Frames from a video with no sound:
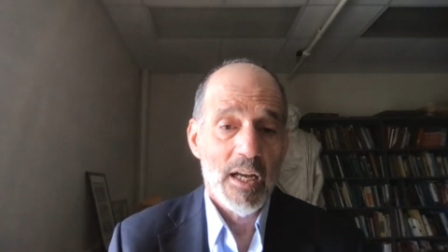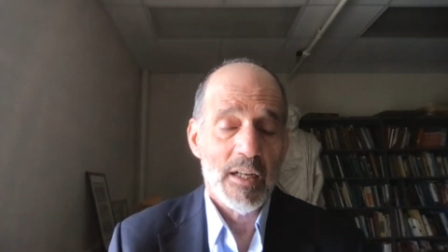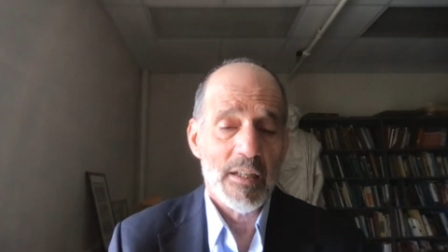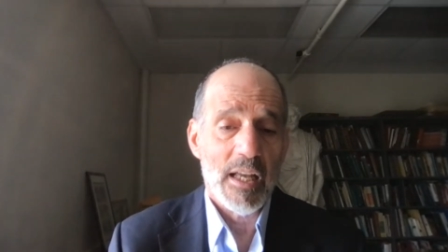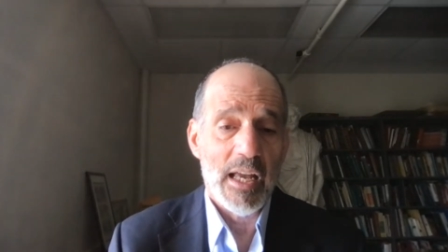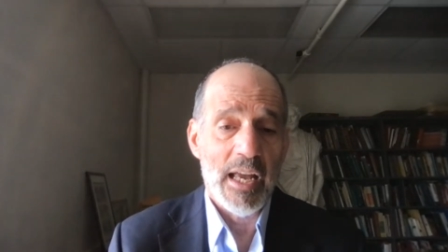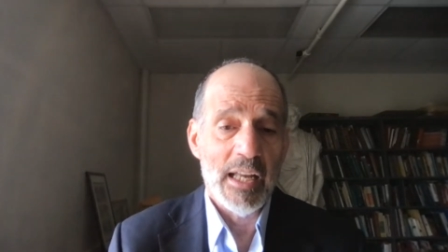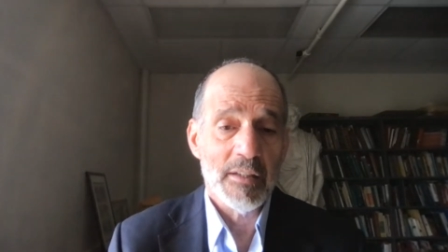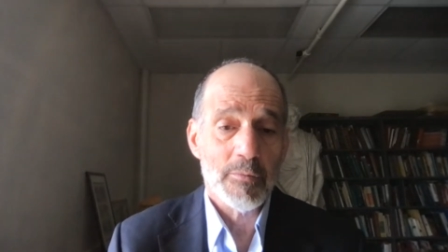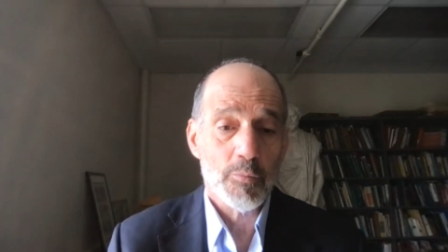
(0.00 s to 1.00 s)

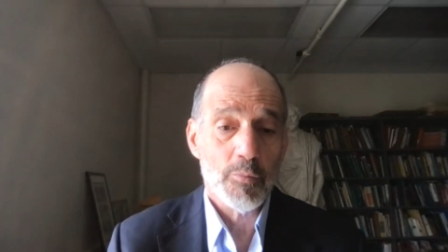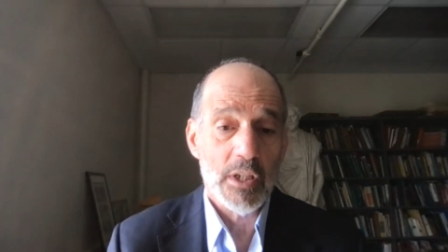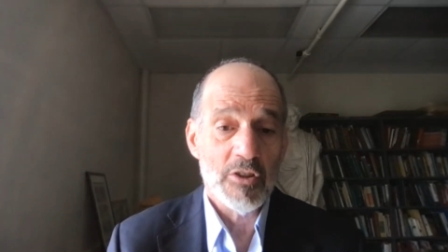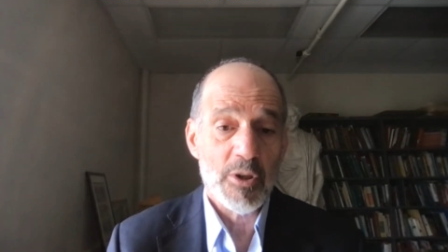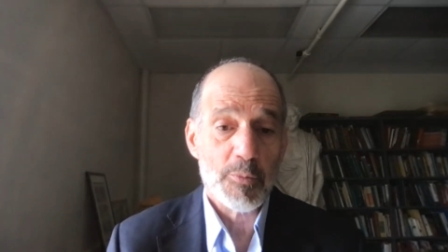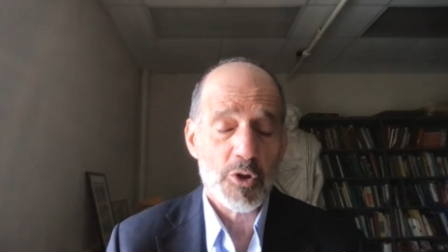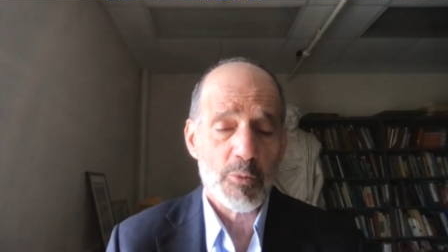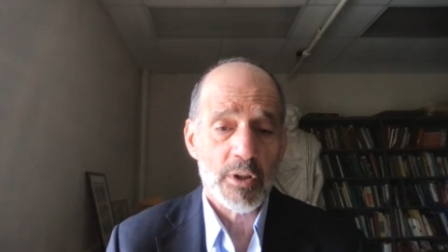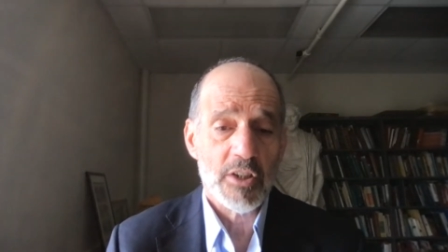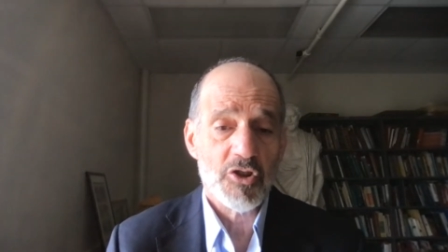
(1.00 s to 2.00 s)
And
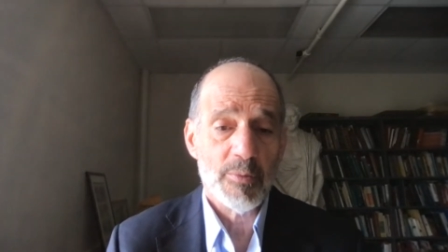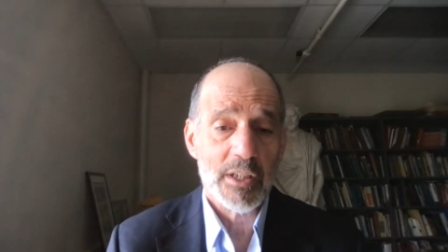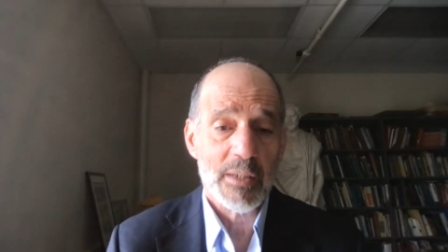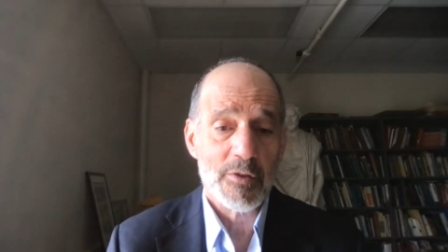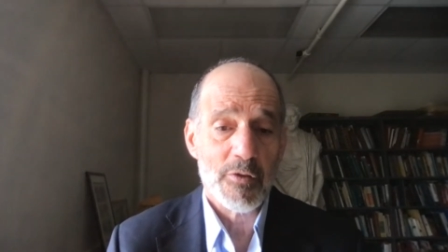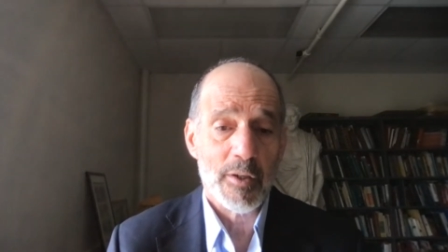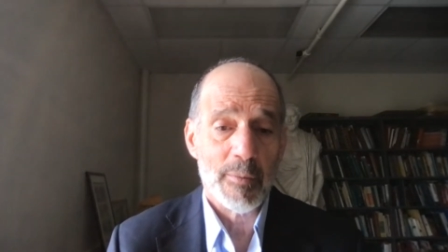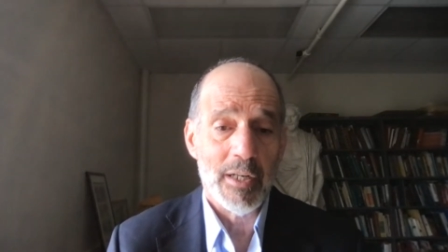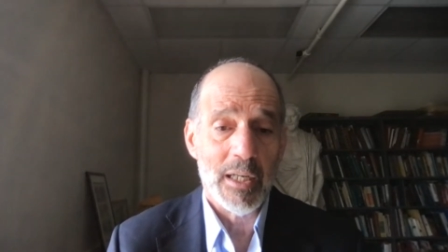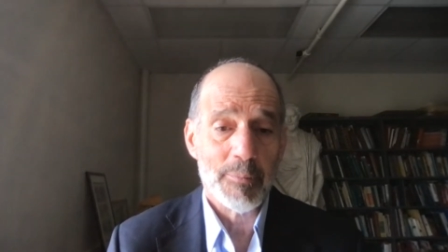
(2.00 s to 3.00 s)
Egyptian religion becomes very
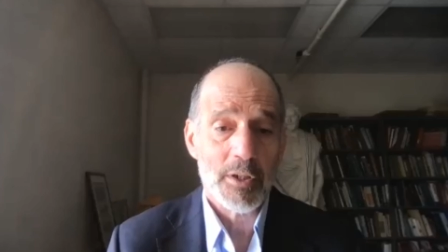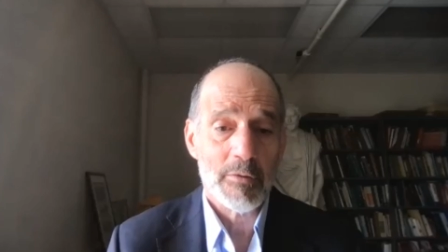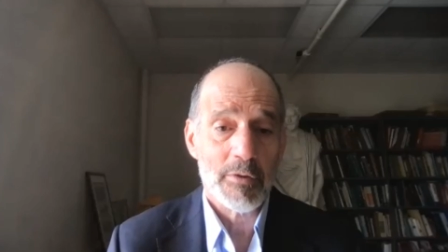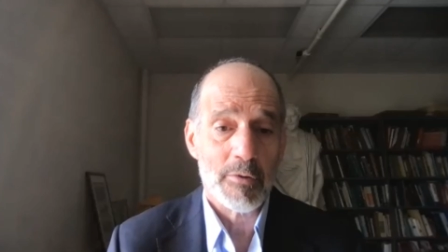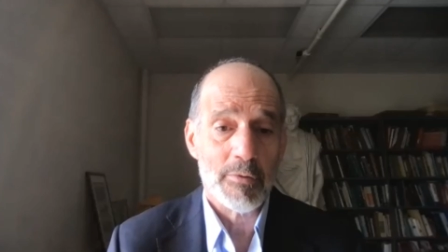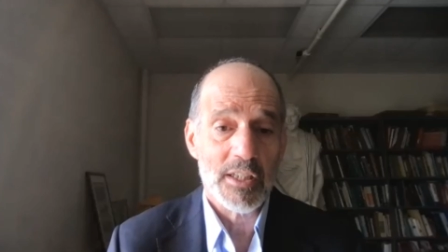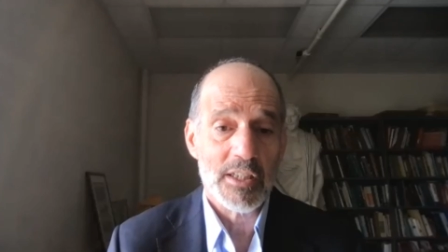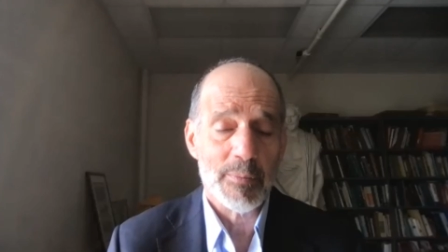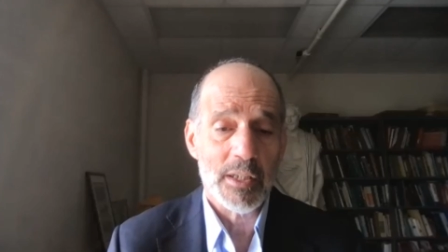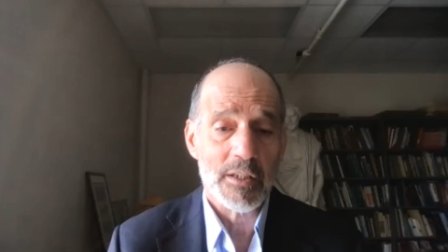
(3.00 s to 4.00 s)
popular with Greek
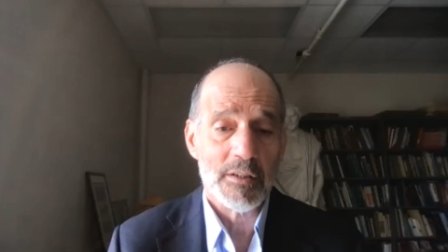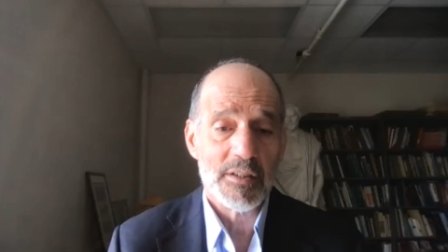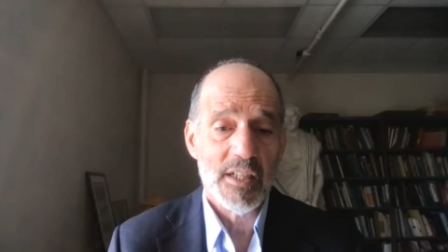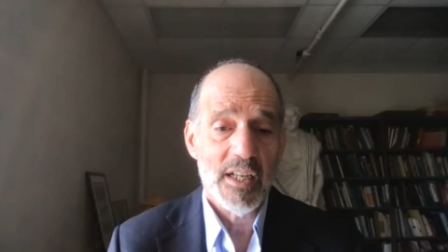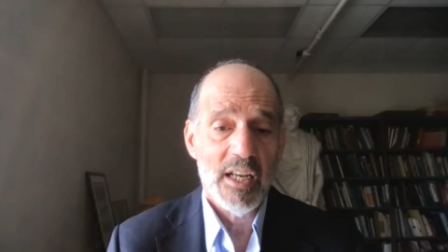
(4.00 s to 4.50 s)
speakers.